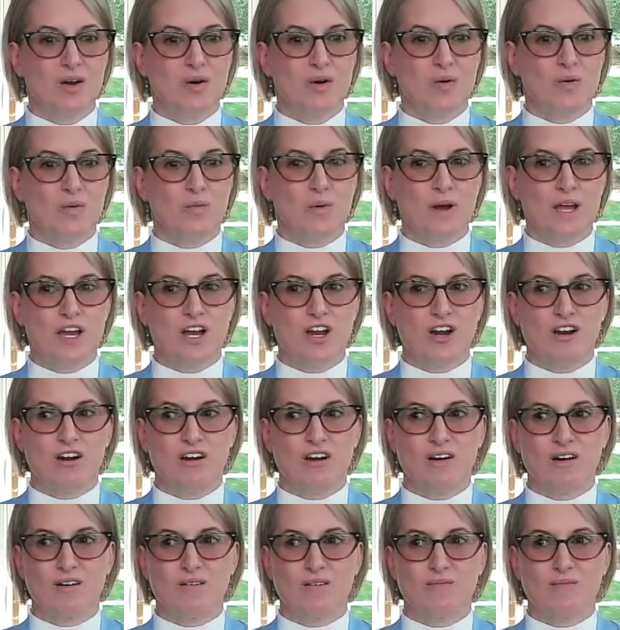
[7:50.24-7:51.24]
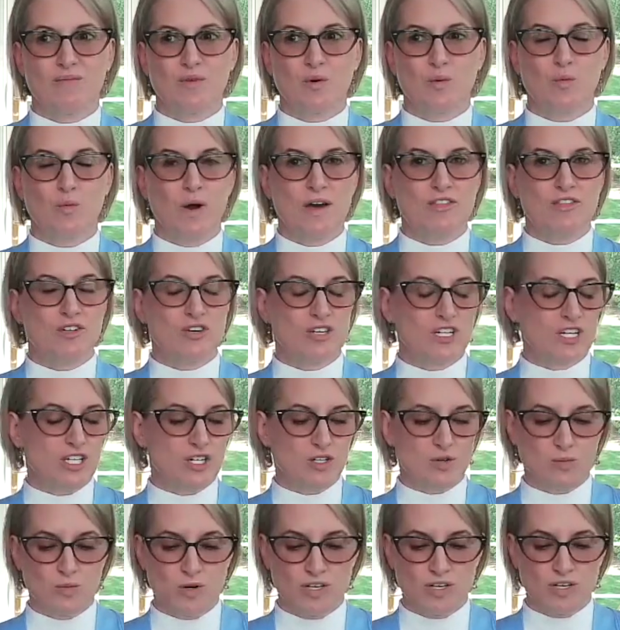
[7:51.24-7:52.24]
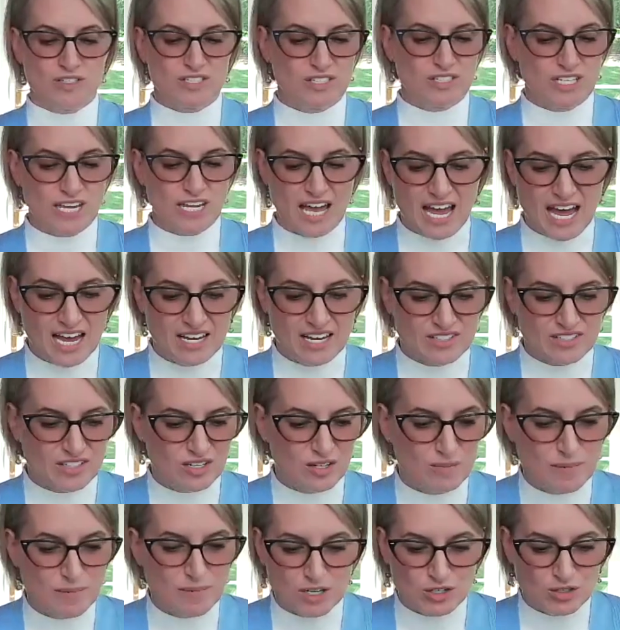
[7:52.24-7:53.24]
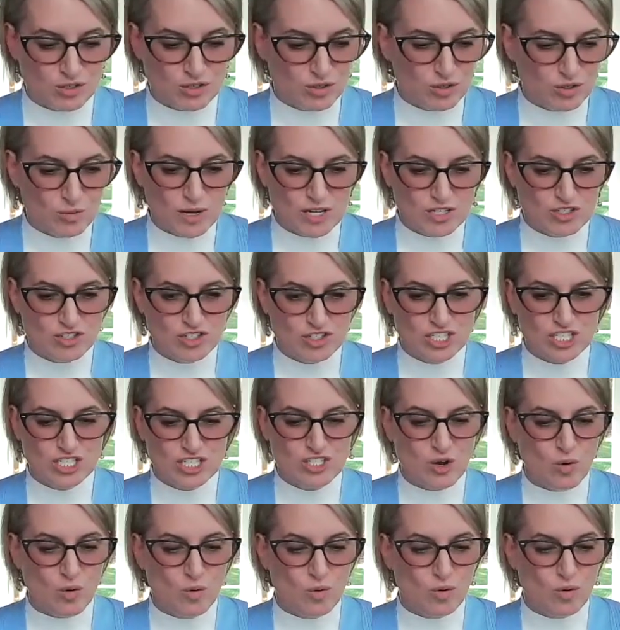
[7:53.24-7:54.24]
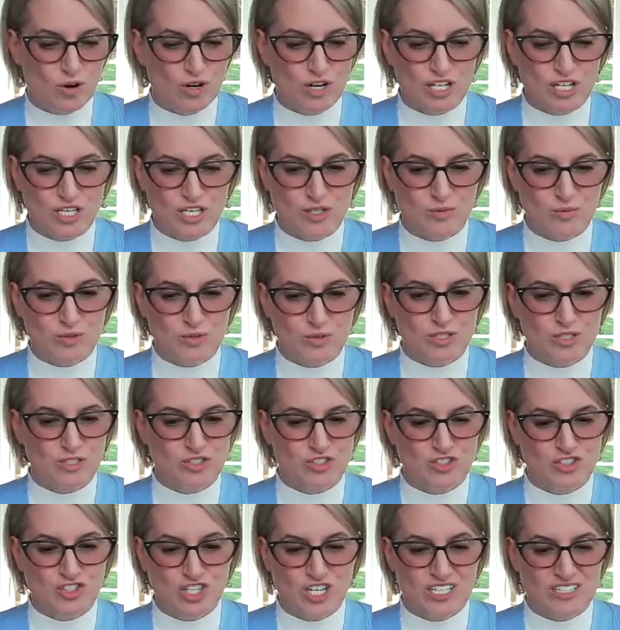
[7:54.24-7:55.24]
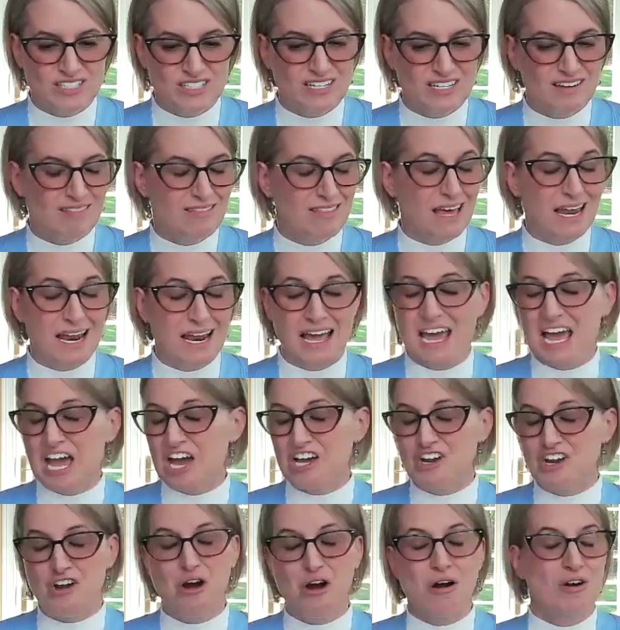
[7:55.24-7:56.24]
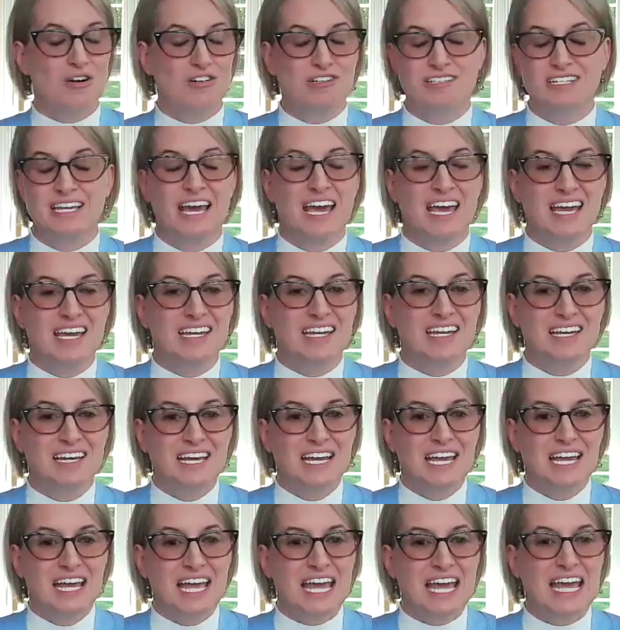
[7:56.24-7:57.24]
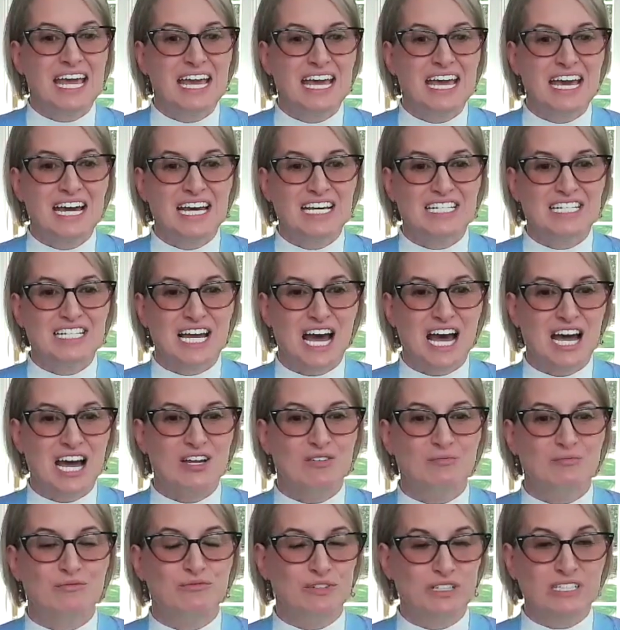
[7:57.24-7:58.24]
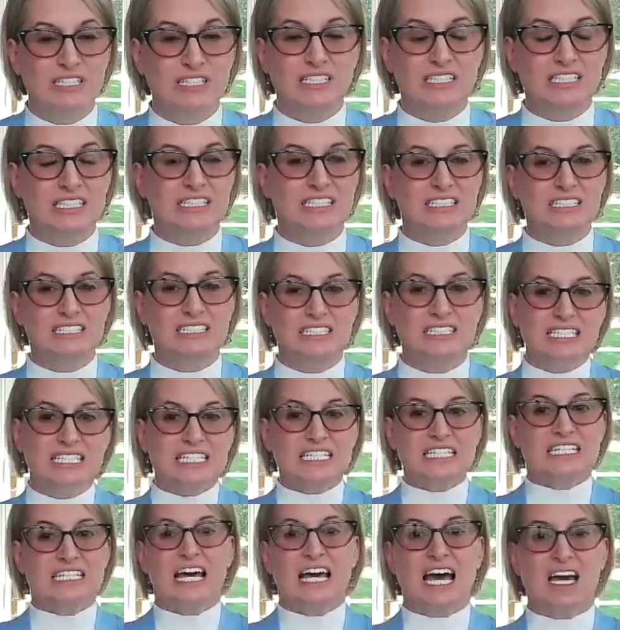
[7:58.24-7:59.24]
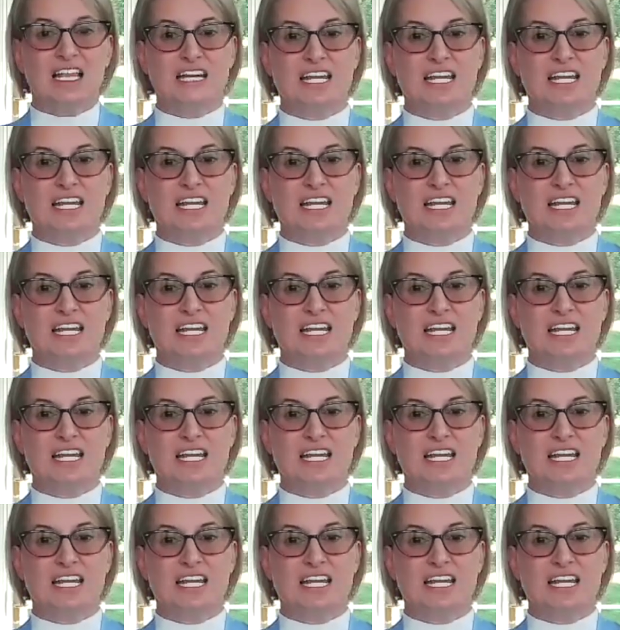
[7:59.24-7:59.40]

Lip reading: where whether it was to ask a medical question or it was just that I had a hard day and I really needed that